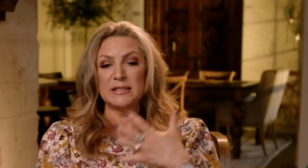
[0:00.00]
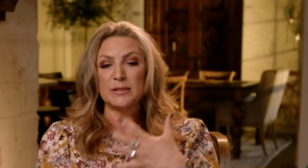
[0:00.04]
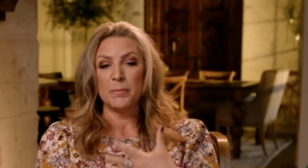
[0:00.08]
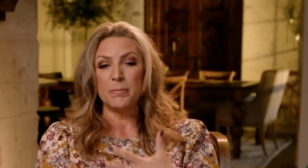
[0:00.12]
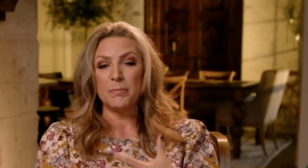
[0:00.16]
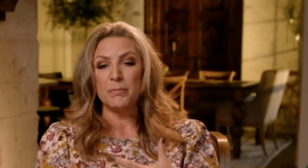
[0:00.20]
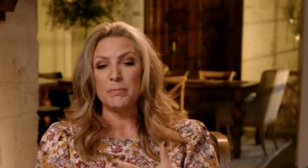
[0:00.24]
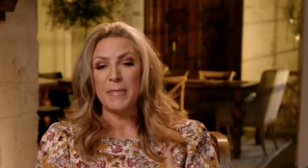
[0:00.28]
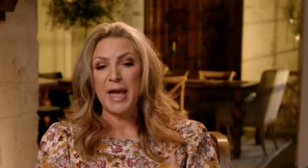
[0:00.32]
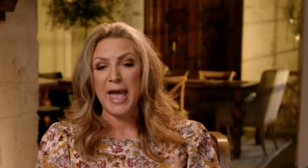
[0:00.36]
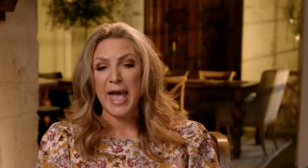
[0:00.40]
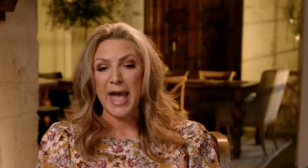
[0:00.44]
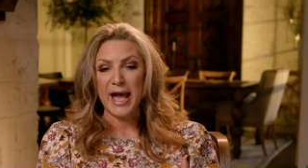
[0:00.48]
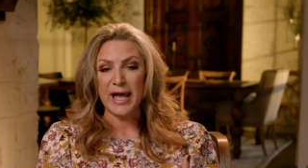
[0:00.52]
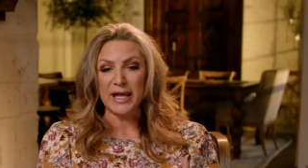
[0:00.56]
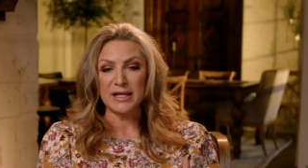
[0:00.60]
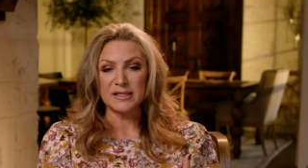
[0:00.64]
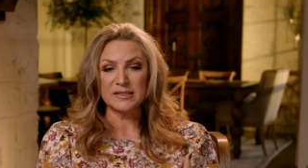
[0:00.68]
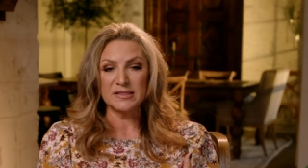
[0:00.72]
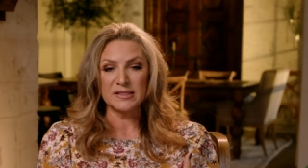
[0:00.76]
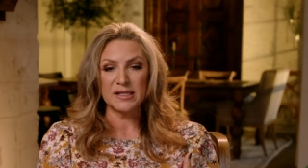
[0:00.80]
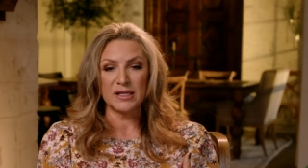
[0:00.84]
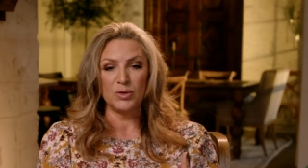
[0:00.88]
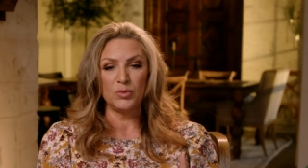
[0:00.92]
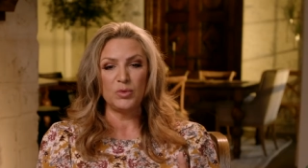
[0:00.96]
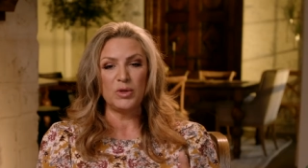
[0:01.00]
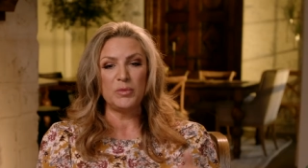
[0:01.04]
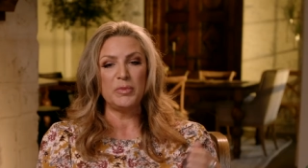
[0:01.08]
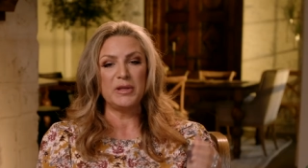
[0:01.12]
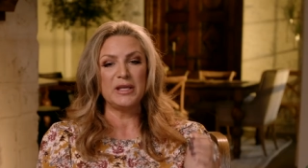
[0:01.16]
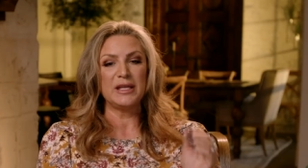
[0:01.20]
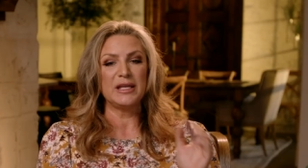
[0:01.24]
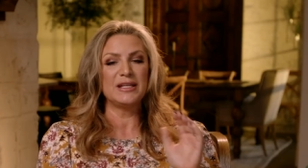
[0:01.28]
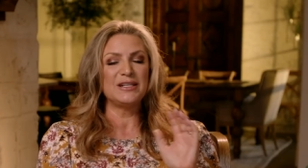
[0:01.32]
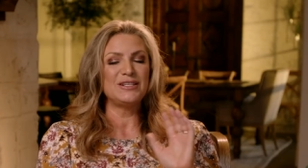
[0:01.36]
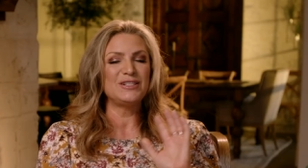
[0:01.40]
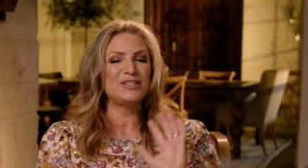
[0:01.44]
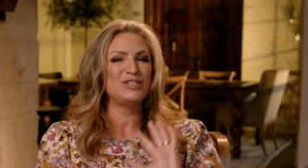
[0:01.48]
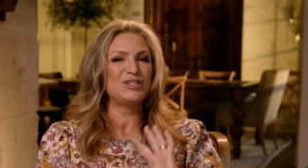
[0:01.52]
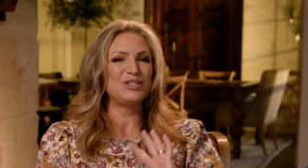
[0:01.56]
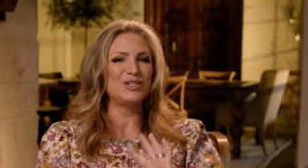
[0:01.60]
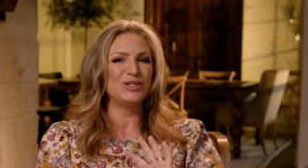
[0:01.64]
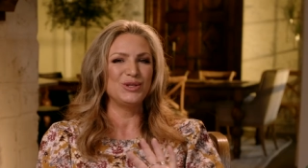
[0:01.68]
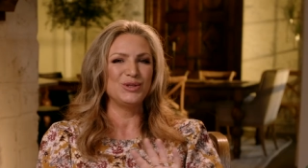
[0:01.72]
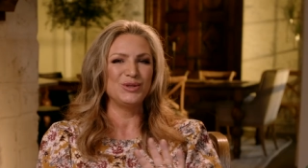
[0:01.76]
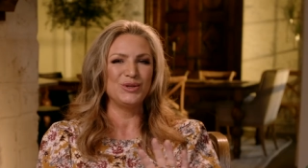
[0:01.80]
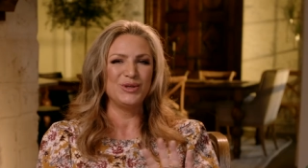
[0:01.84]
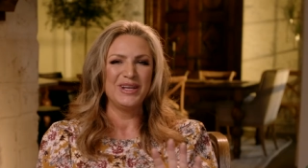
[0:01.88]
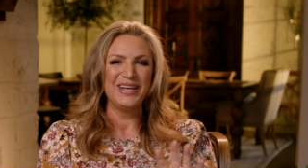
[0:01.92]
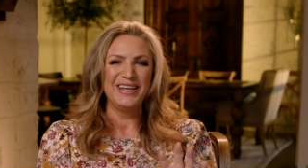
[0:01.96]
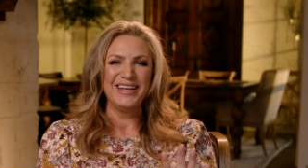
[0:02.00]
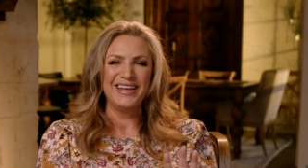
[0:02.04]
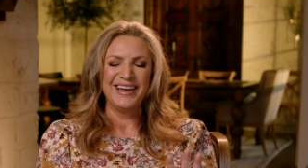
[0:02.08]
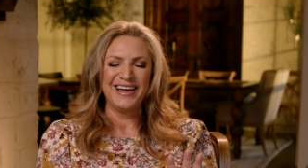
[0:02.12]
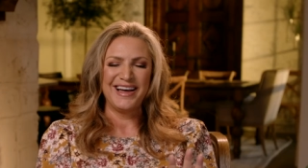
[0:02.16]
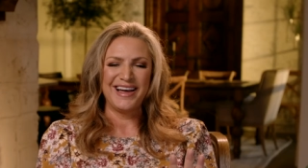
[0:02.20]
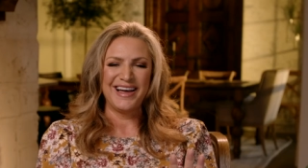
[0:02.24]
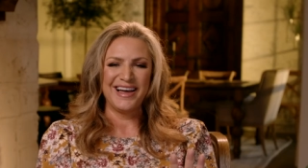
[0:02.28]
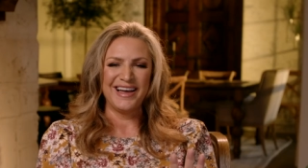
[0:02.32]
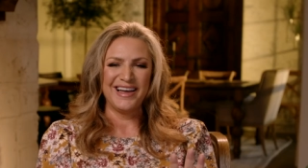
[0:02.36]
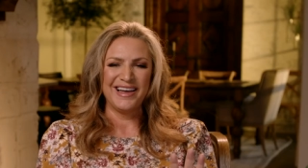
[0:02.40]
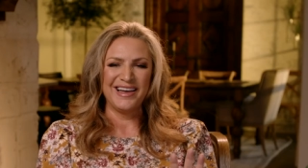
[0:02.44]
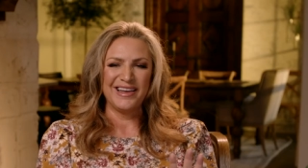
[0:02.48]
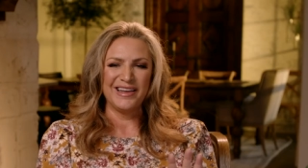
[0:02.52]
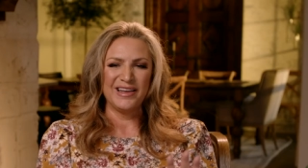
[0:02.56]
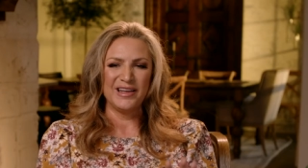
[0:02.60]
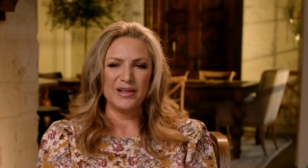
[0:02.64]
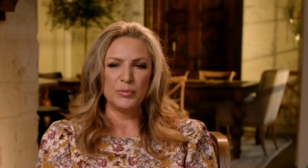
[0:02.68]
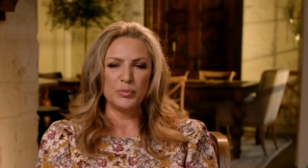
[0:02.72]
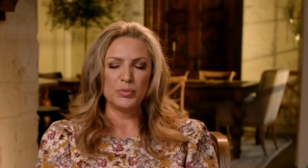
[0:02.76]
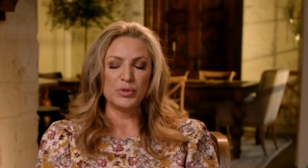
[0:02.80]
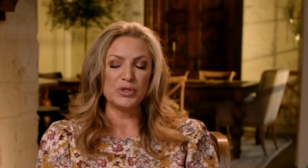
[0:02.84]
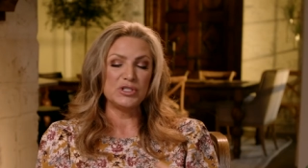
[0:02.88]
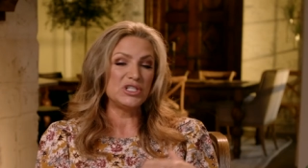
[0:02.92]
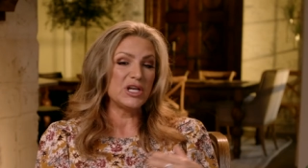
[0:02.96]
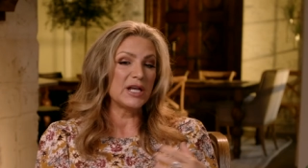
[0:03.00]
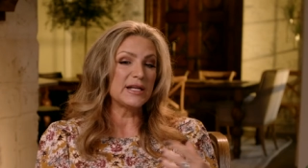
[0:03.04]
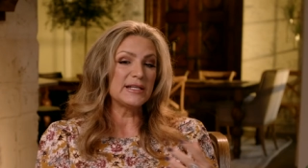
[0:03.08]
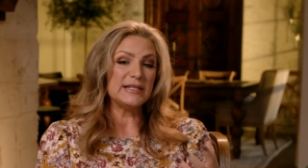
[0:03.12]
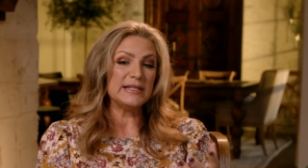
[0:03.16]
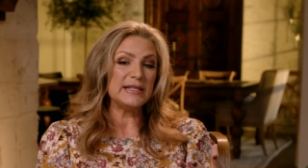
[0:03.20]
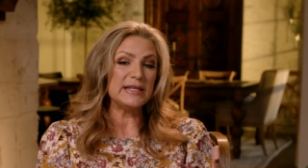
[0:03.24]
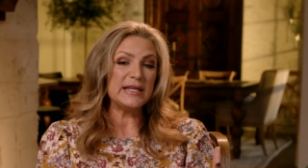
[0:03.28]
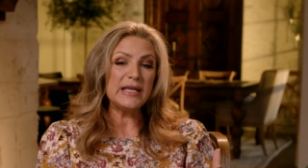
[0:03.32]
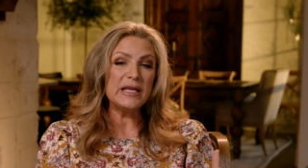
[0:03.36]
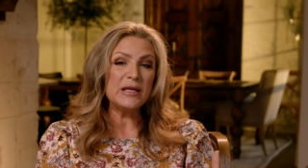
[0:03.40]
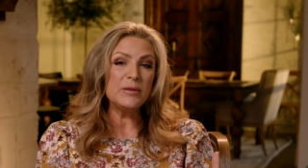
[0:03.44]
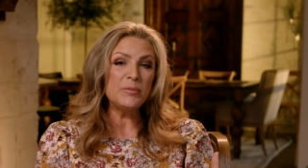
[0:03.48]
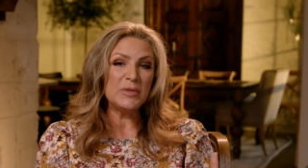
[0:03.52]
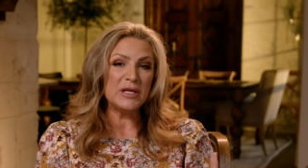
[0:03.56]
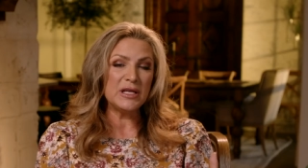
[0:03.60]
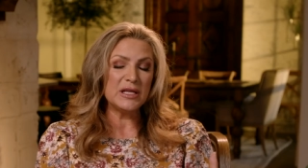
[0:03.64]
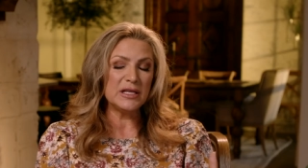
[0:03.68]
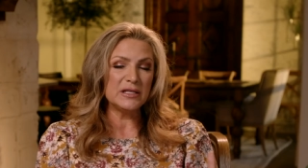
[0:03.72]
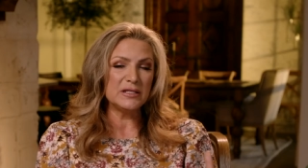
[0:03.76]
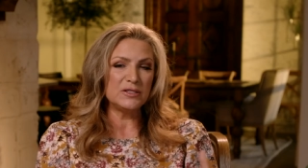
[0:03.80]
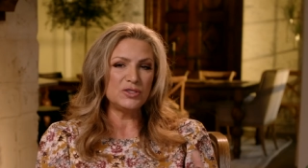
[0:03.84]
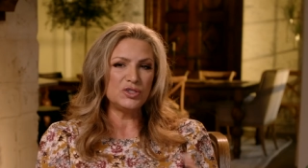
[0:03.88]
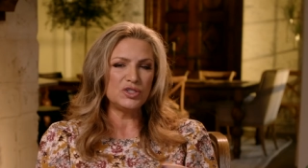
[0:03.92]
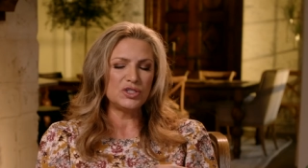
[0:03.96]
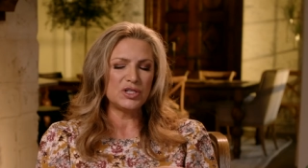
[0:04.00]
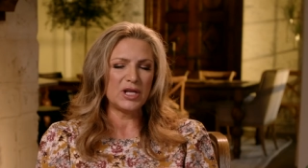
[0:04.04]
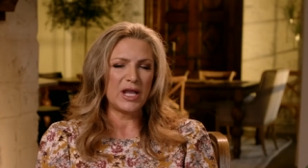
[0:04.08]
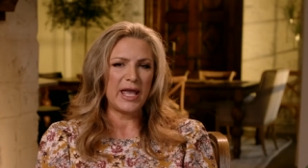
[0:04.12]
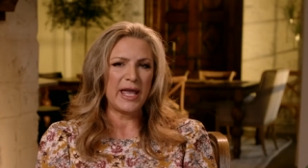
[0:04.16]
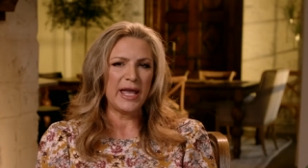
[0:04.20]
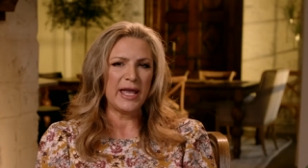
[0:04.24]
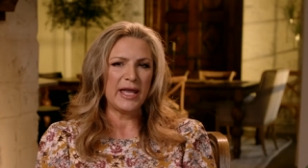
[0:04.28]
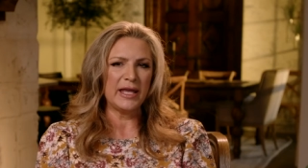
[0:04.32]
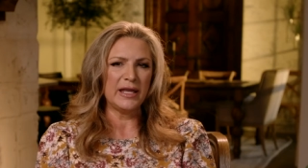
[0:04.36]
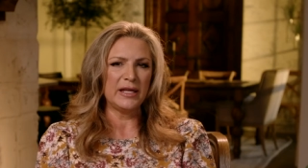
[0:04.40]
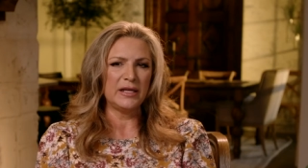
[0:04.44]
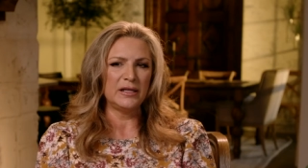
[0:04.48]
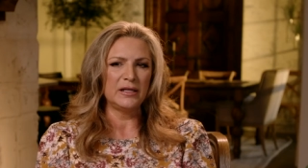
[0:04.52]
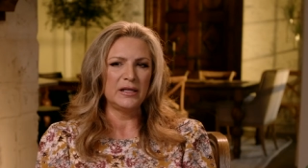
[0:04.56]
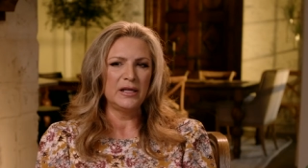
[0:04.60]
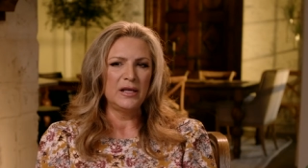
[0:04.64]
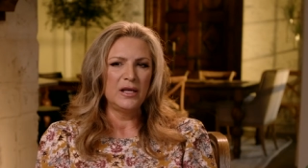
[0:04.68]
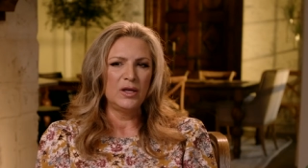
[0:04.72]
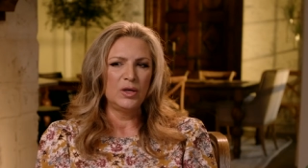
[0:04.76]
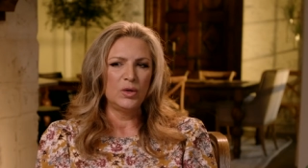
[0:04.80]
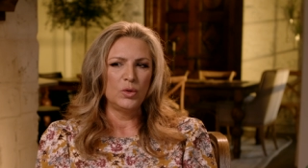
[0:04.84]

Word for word: mask and we begin to uh, project an image and